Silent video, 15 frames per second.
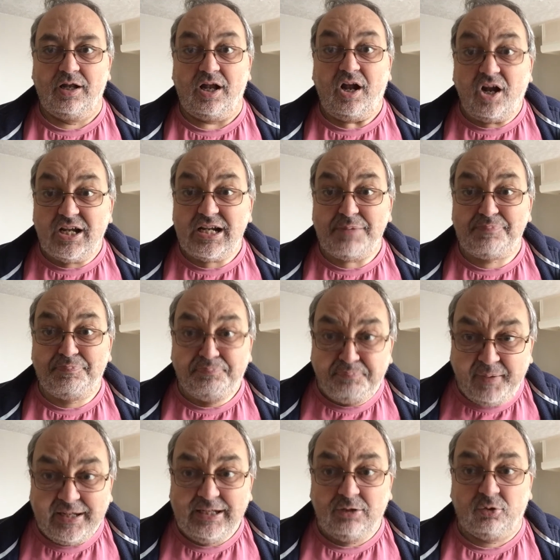I
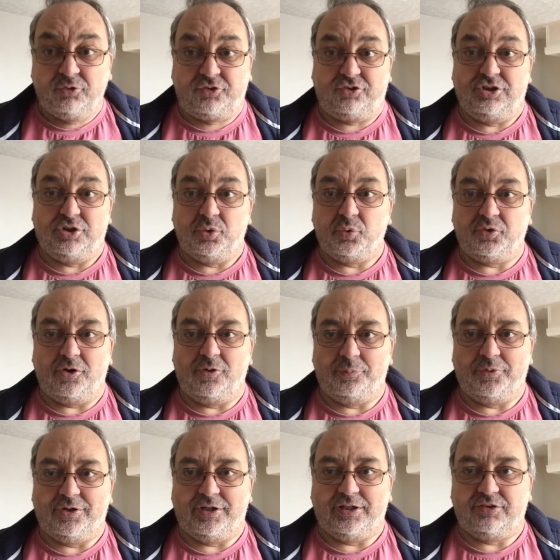appeal to you,
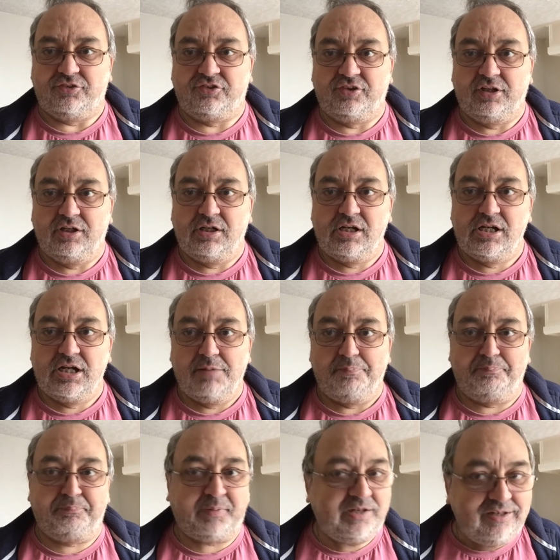comrades,
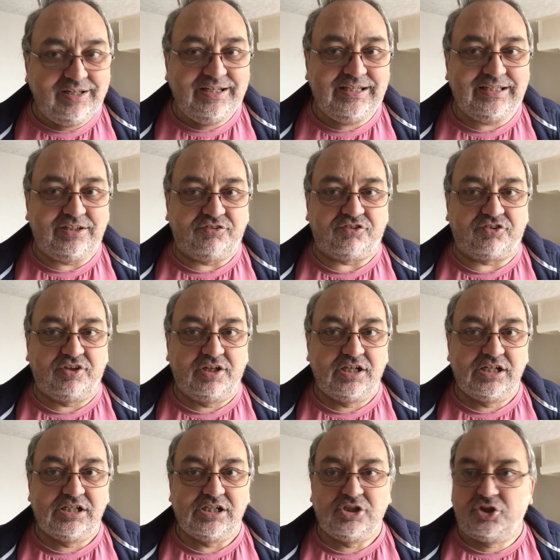please
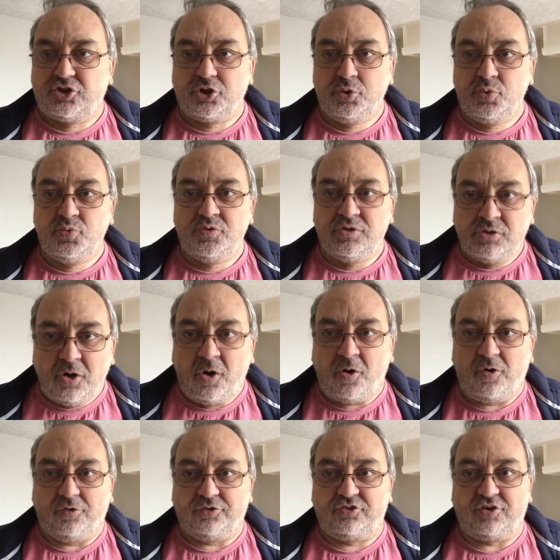do
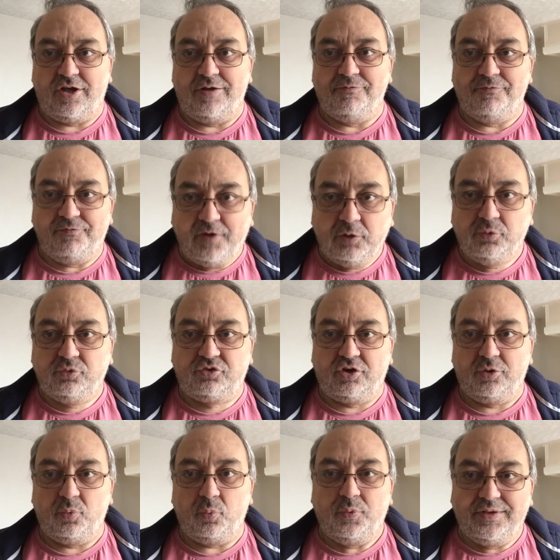not vote
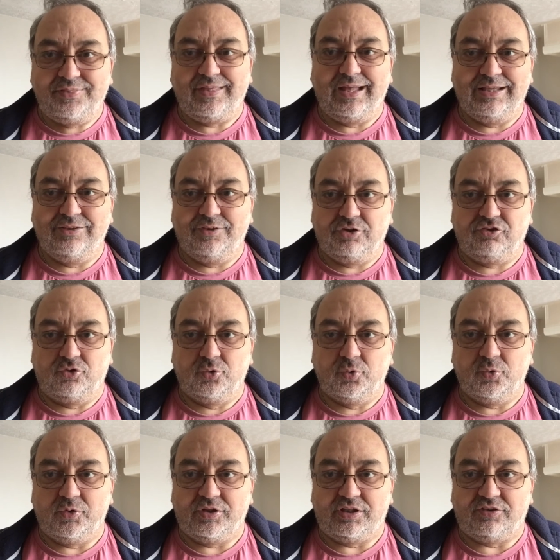with the
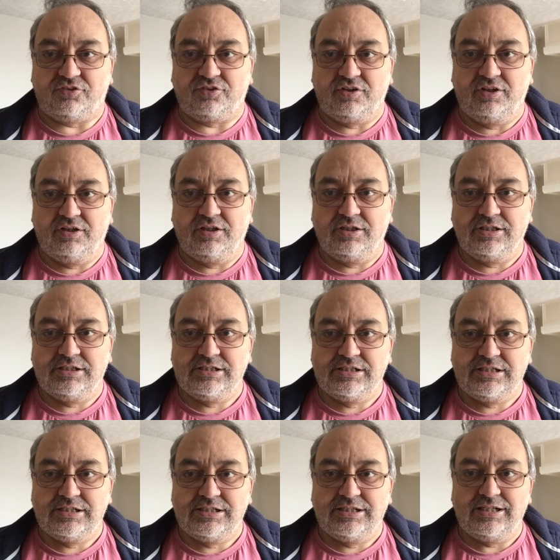Tories.
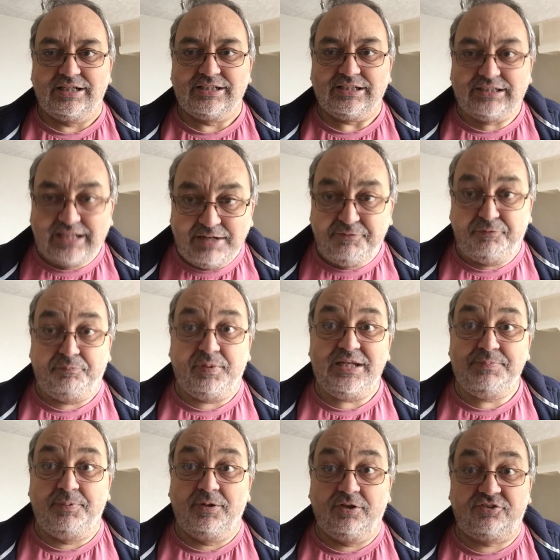Give
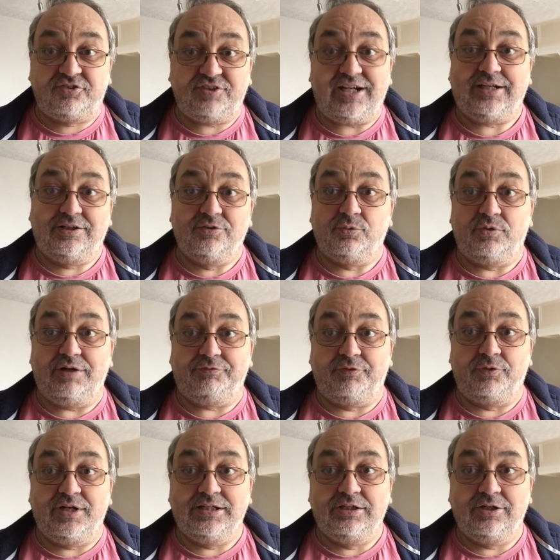people a second
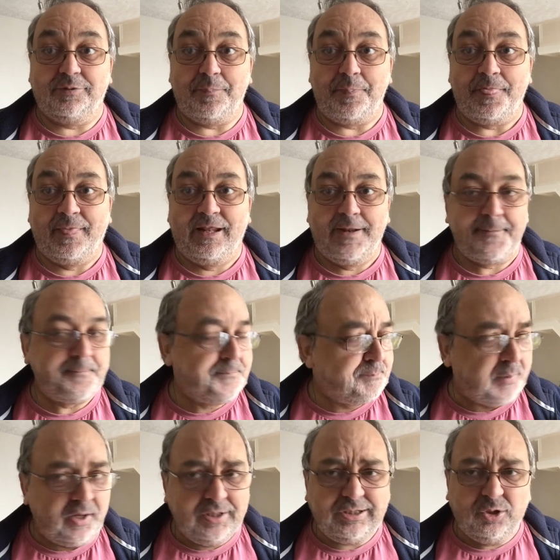referendum,
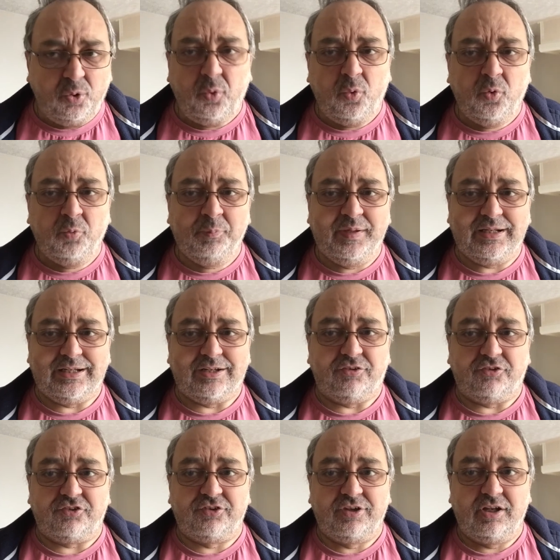by all
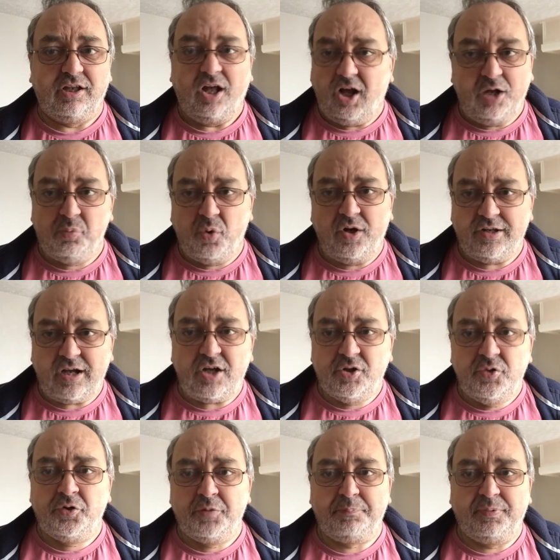means. I
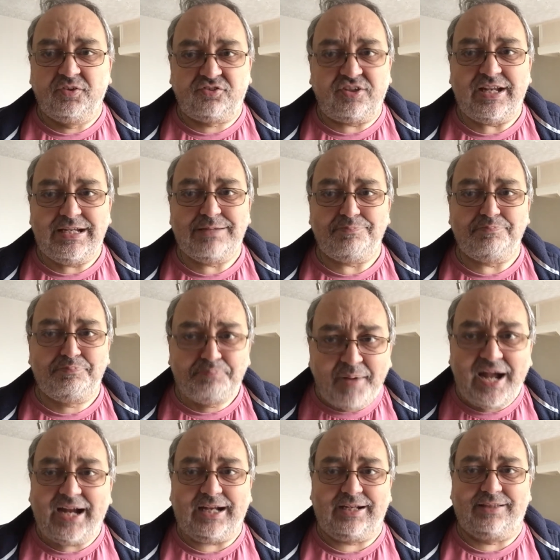100%
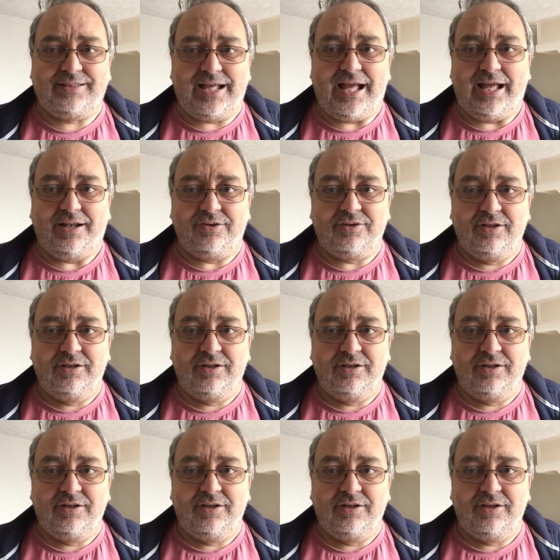back that.